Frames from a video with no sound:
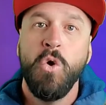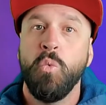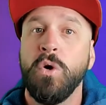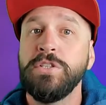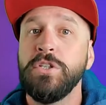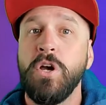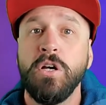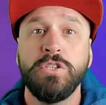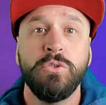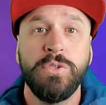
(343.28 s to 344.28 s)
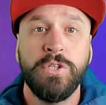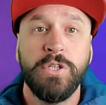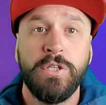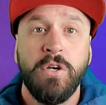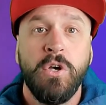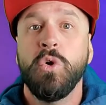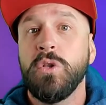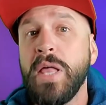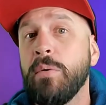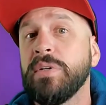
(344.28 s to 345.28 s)
Once your dog's doing good, we'll
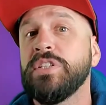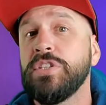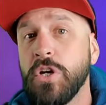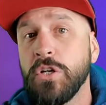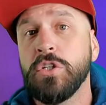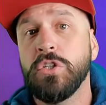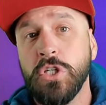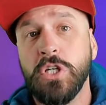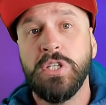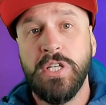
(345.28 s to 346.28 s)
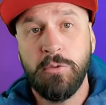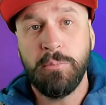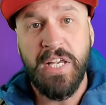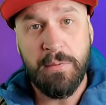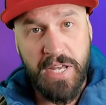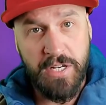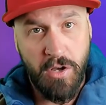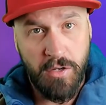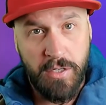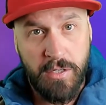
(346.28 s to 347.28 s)
allow it to start to look a little bit at my
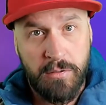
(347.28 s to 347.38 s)
dog.